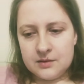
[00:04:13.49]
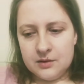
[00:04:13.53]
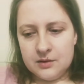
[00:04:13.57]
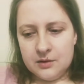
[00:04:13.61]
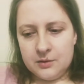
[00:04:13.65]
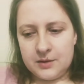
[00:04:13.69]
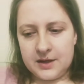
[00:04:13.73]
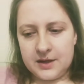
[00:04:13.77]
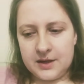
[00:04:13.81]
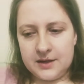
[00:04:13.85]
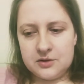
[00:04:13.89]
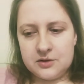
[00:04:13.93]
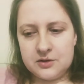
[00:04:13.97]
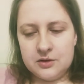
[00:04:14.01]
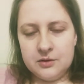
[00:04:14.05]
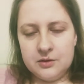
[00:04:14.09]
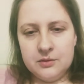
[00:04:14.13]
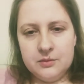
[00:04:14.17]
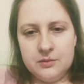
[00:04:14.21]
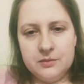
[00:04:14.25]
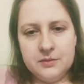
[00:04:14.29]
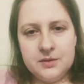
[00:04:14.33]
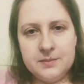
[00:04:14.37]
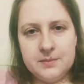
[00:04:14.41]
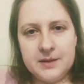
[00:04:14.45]
Okay,
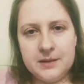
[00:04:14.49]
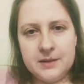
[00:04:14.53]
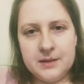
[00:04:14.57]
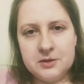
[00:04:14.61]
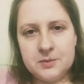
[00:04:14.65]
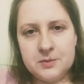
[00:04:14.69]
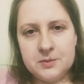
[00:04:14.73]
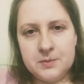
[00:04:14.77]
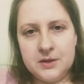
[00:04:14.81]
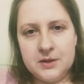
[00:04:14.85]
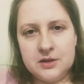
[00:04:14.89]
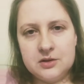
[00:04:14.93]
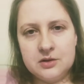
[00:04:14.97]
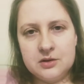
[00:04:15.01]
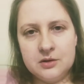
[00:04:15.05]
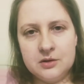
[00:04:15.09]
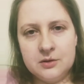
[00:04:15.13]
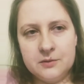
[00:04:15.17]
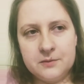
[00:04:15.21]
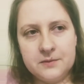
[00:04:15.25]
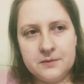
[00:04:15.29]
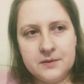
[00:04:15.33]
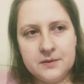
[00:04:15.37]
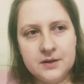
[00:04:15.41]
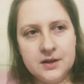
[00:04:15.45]
so the Bible speaks
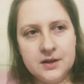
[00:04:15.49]
of